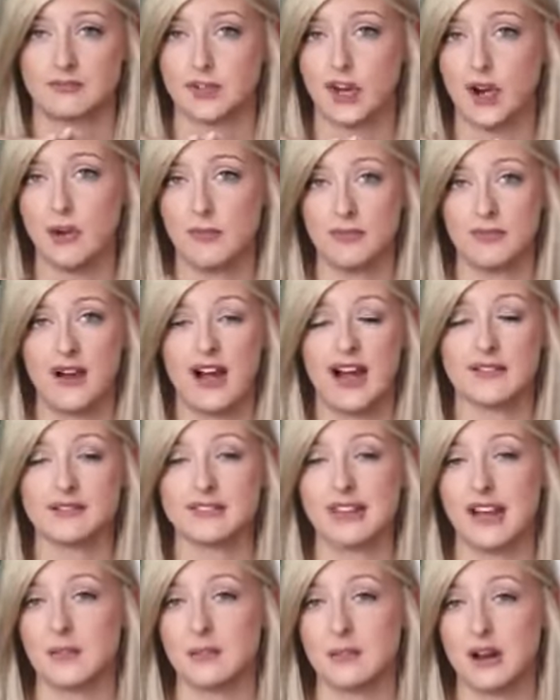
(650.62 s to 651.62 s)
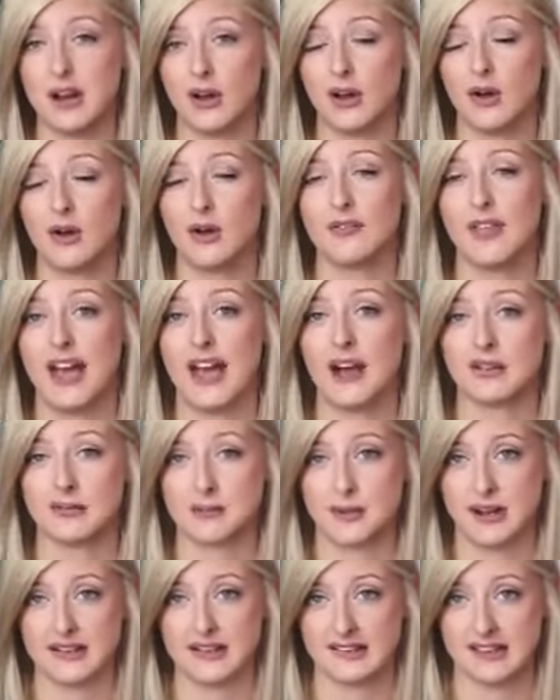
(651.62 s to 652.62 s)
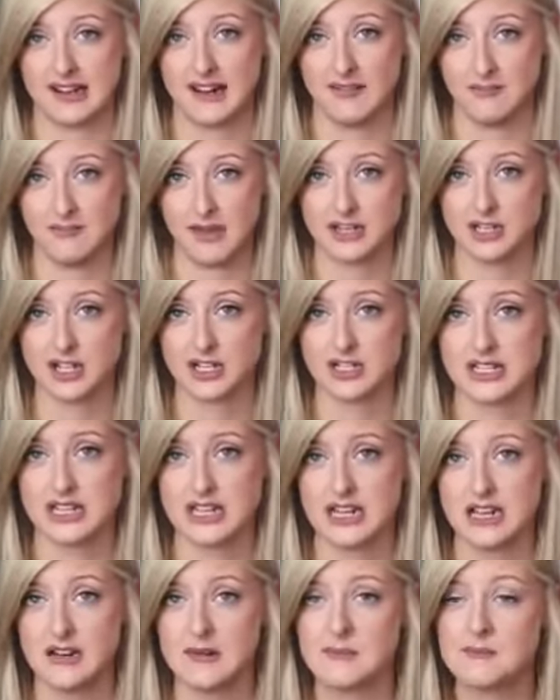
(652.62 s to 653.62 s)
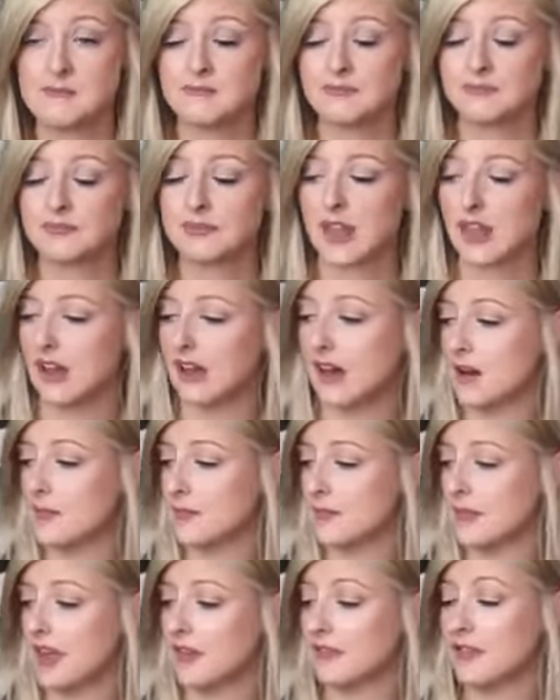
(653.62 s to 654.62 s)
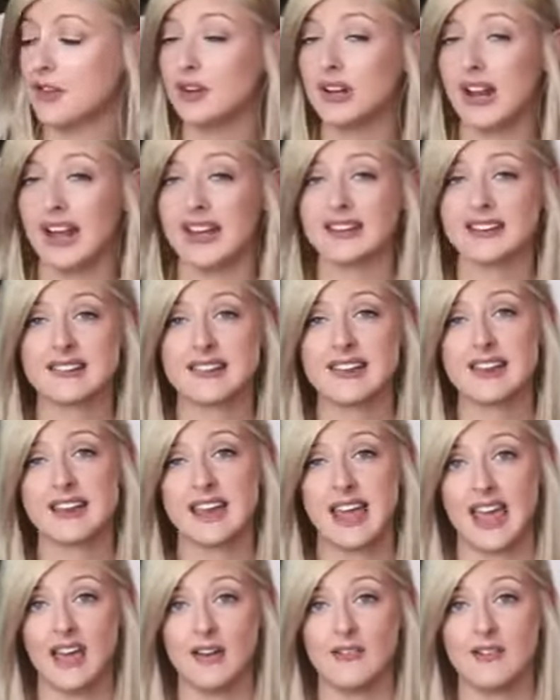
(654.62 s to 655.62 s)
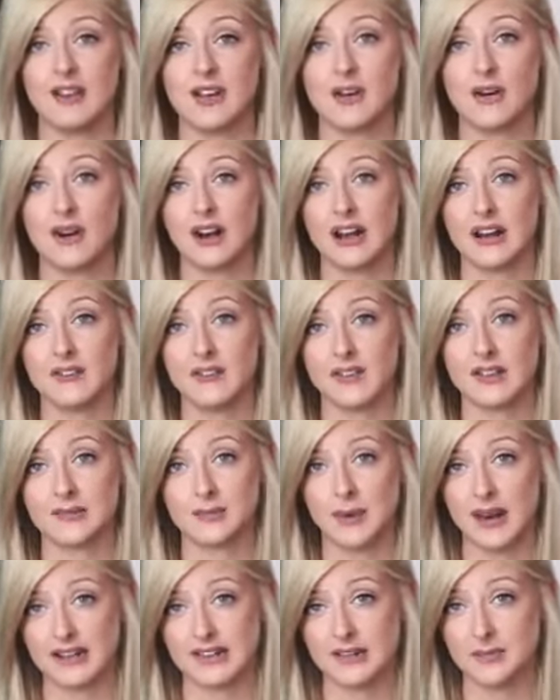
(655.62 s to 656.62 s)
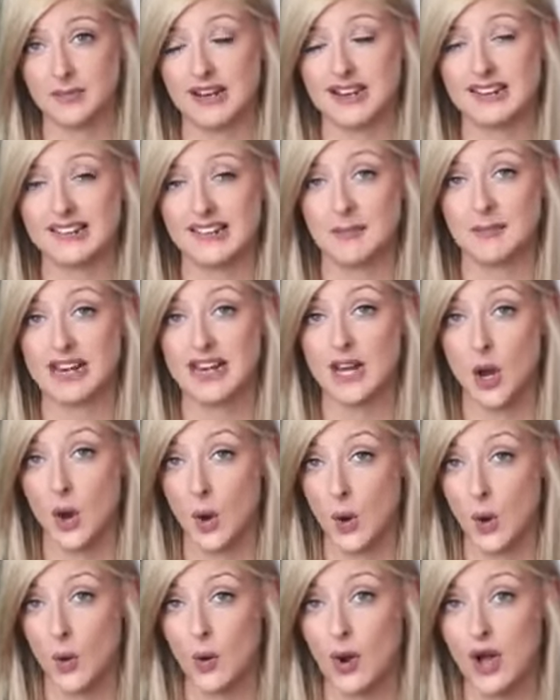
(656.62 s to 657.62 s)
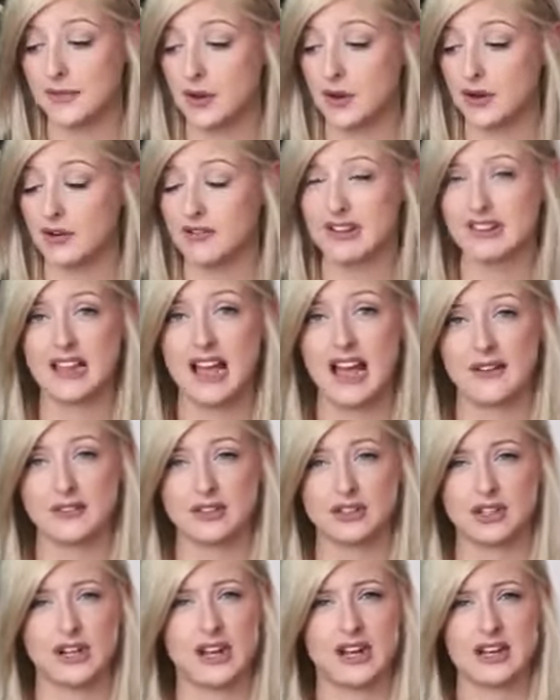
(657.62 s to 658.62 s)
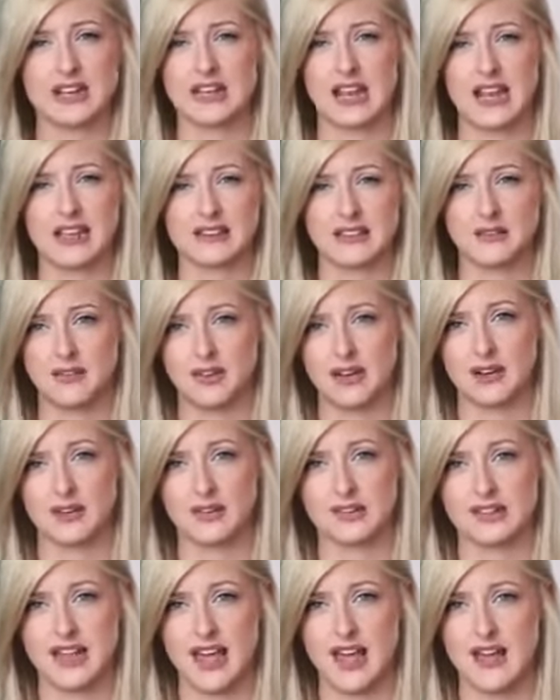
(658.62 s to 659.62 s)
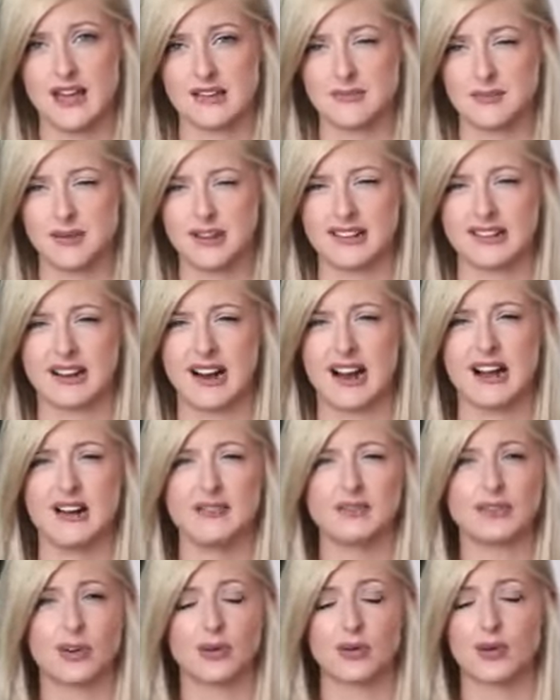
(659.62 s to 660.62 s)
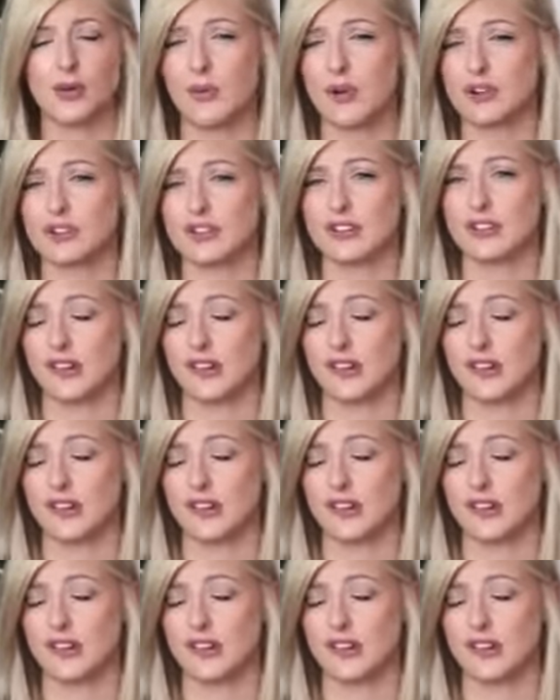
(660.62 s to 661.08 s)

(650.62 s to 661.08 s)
top 5 down below of the houseplants that I've mentioned here. If you'd like to see a care video on any of these plants, please let me know. The only reason I haven't done any care tip videos yet is because I kind of don't know what to